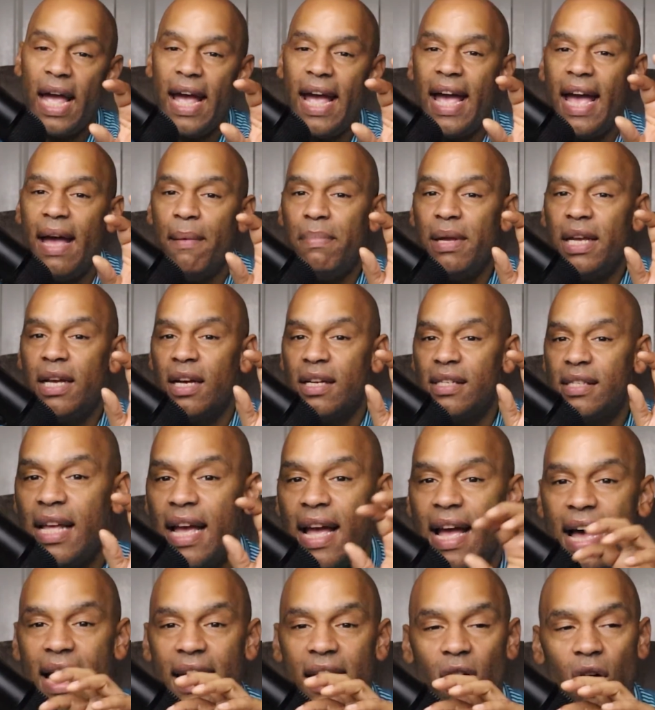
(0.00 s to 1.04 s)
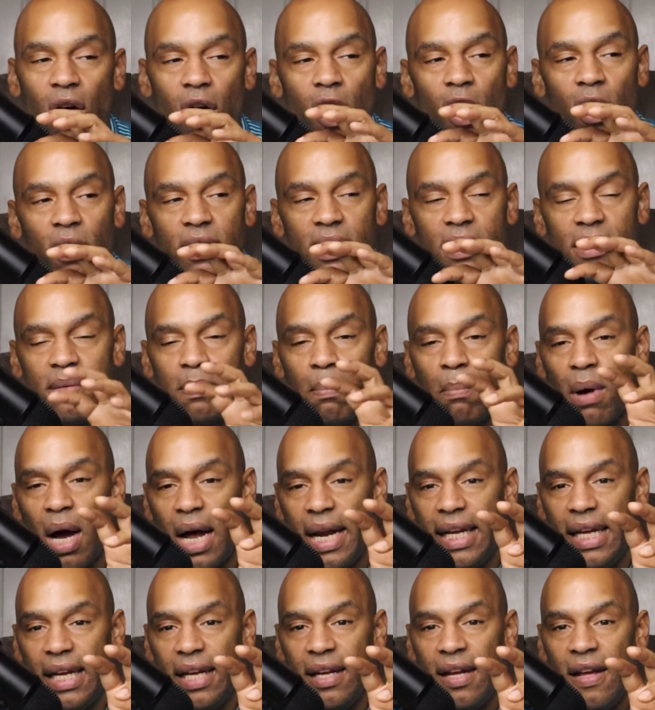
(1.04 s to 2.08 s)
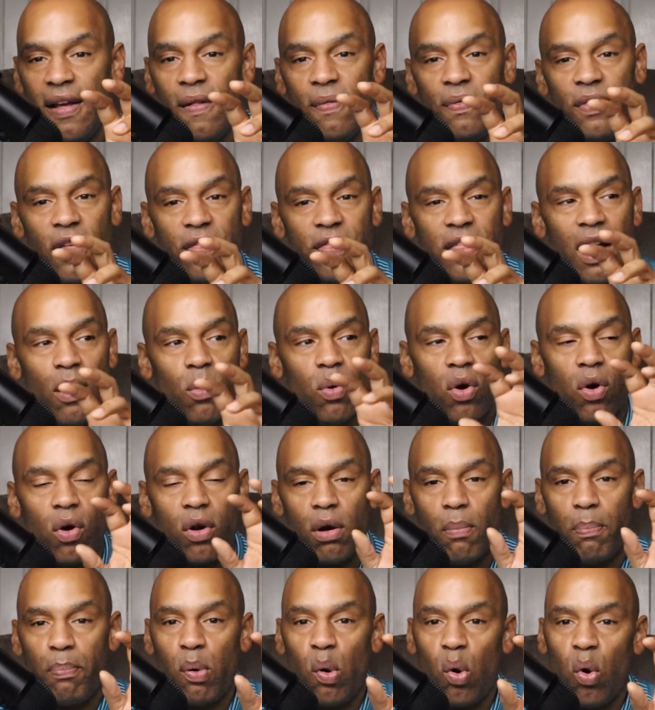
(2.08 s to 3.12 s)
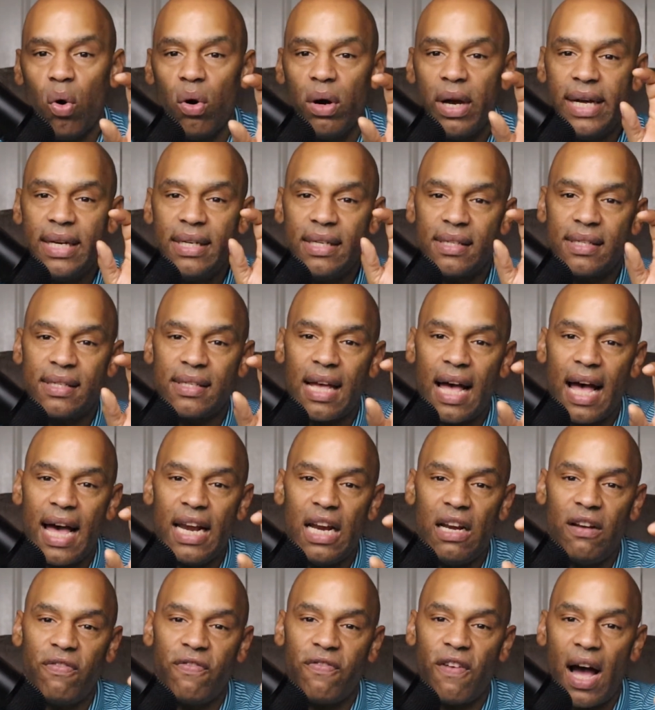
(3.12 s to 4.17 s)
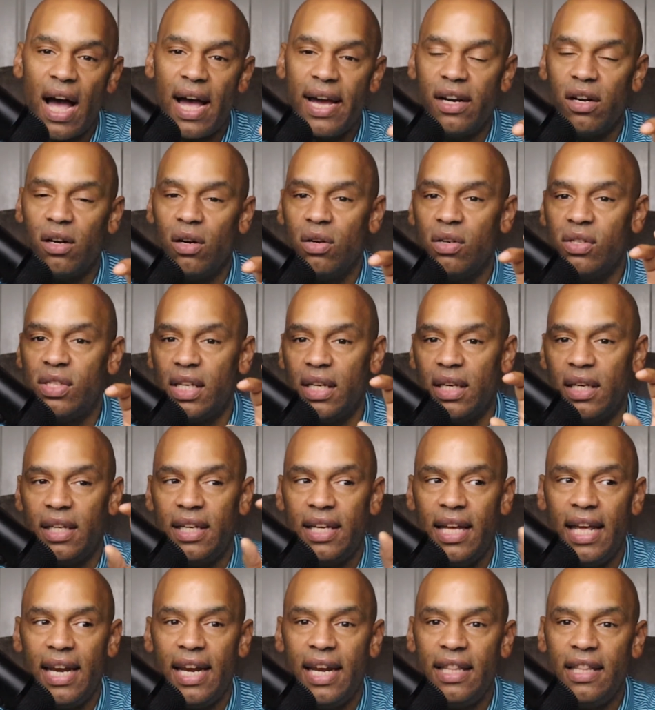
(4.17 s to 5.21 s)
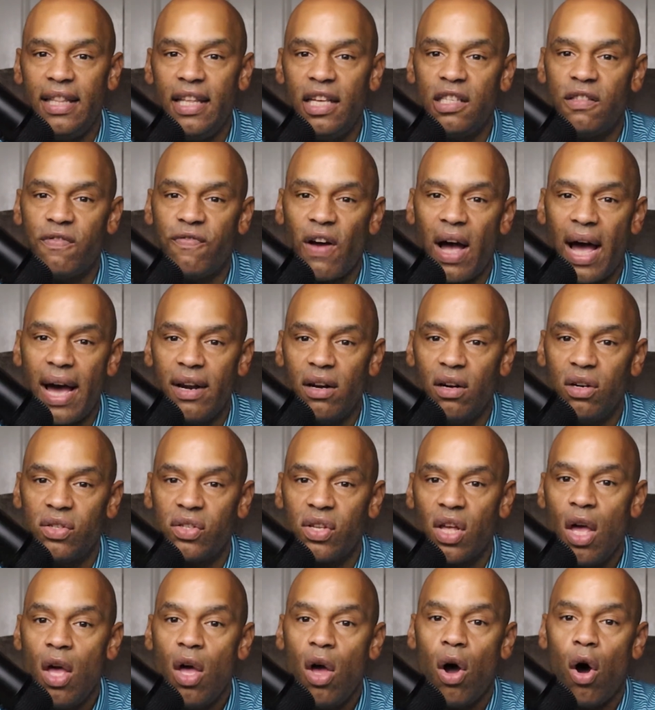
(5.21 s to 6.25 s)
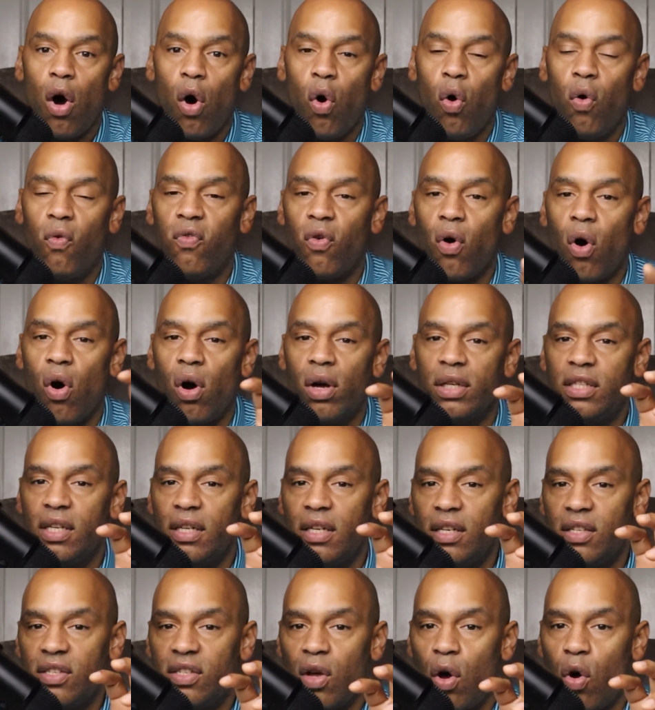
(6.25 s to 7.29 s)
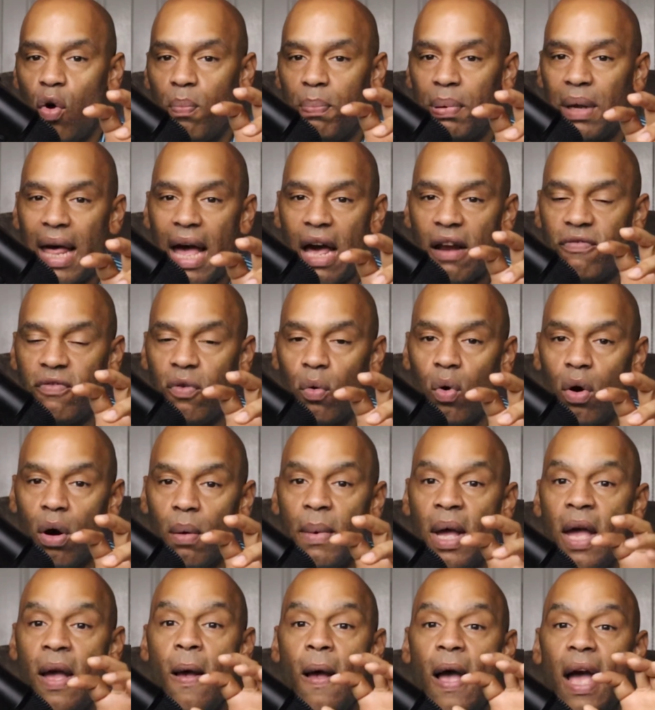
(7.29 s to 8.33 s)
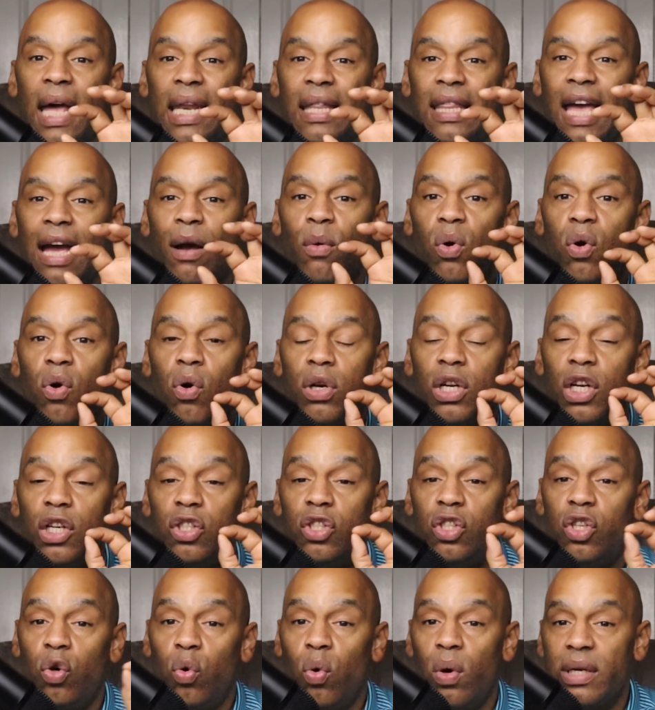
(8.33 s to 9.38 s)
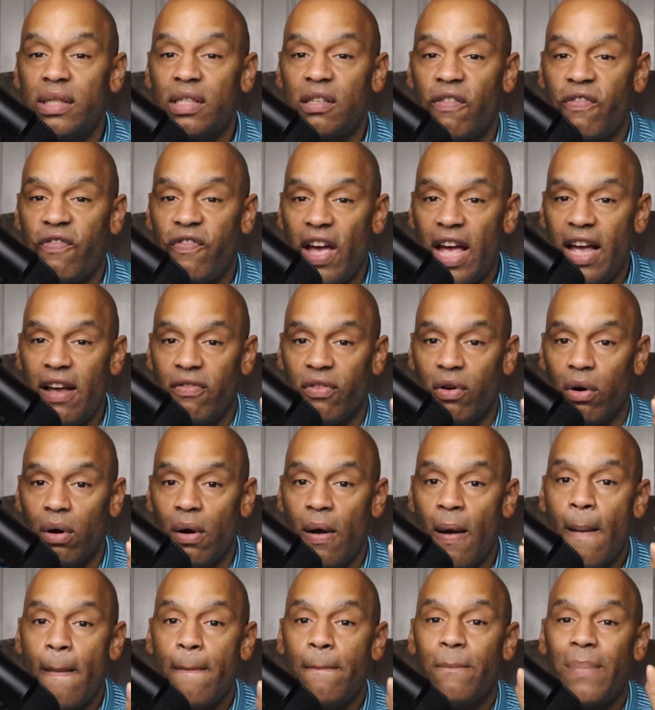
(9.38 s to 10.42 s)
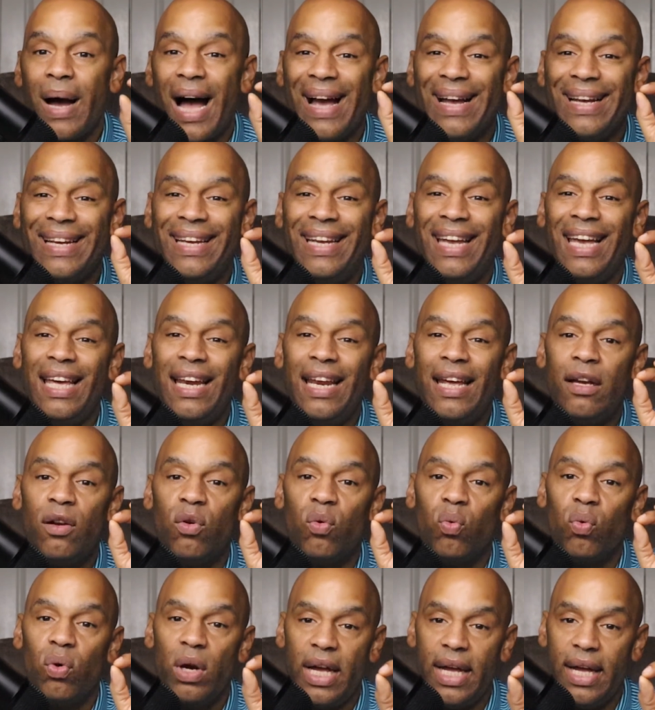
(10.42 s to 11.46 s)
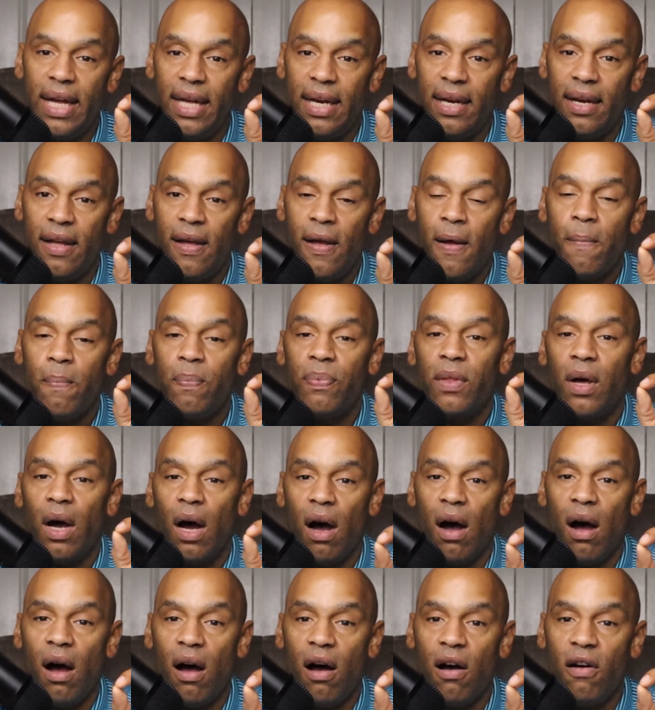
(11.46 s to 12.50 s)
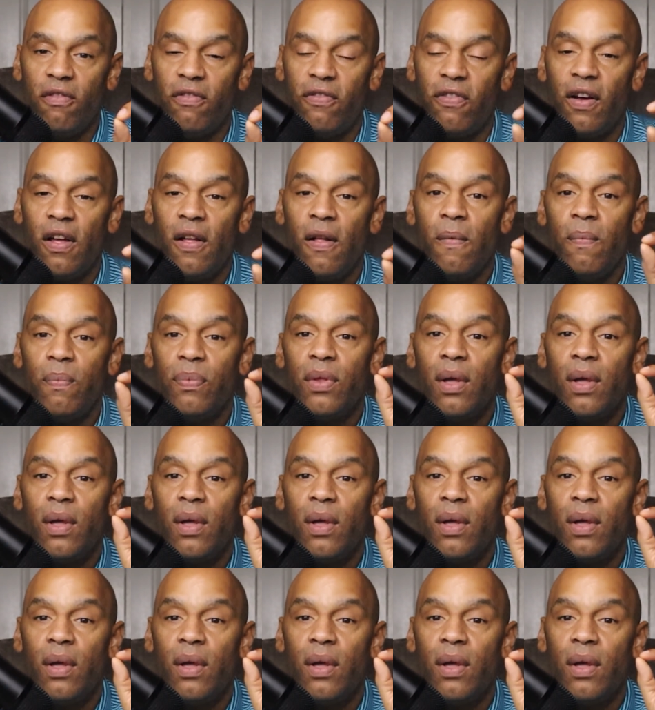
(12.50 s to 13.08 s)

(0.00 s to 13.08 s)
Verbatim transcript: And because they had all this money that they were going to pour into signing fighters and getting these fighters over onto the DAZN platform, and they were going to do us a favor by getting rid of